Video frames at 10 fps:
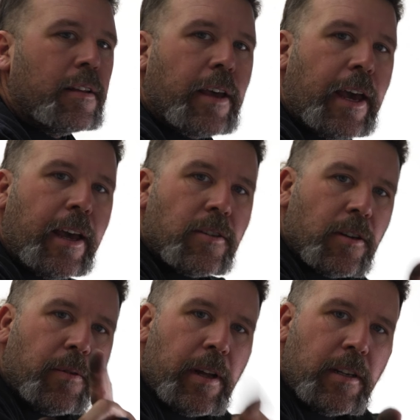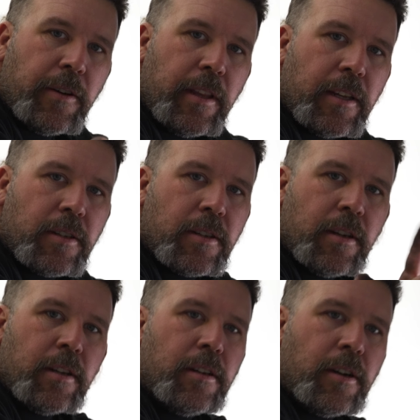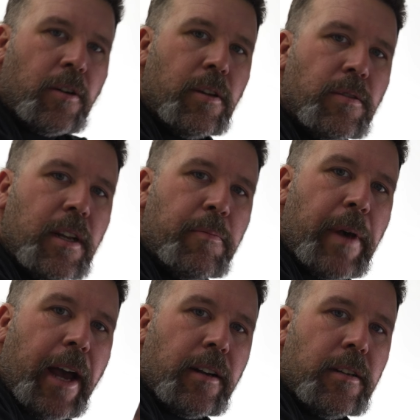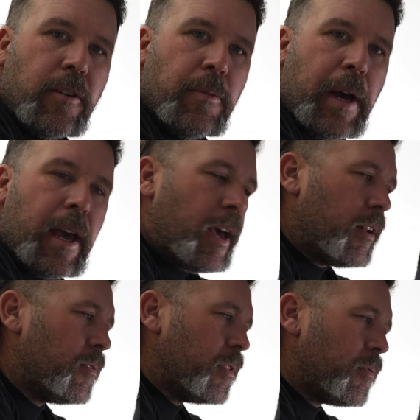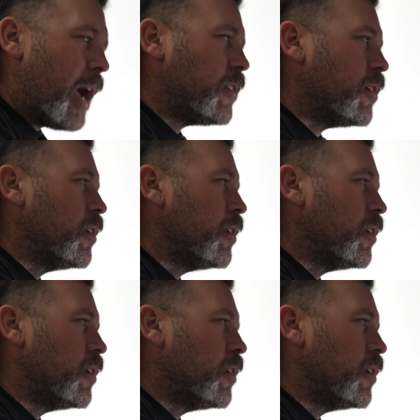Okay, so when doing this, don't use an impact. Do it by hand with a ratchet.